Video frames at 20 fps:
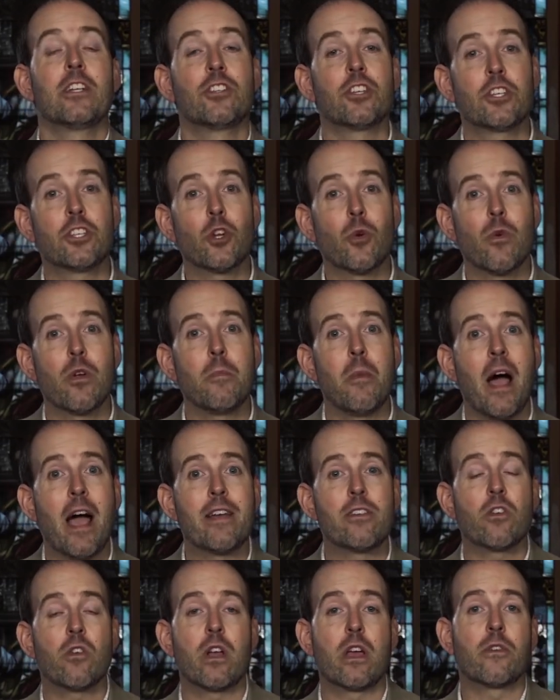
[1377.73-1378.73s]
Just a
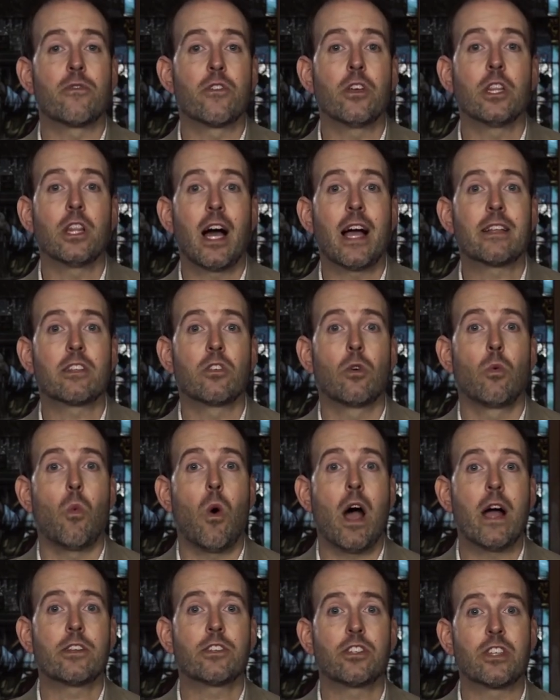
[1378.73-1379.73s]
reminder, if you'd like to
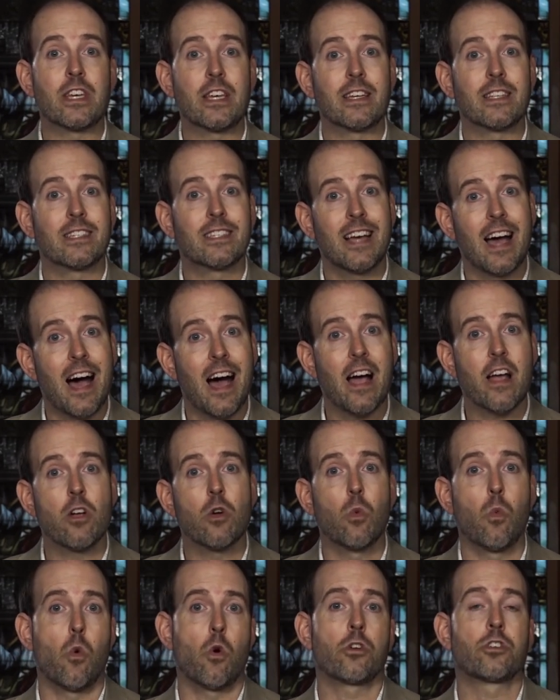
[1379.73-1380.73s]
watch the
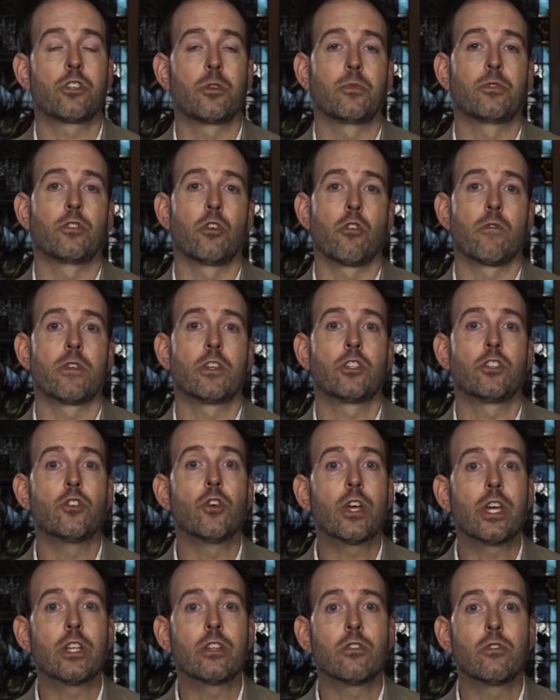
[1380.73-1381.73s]
entire worship service,
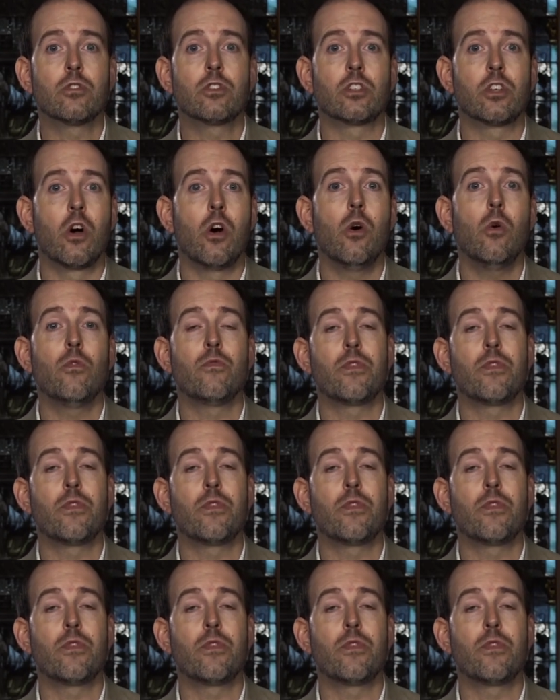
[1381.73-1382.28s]
you can do so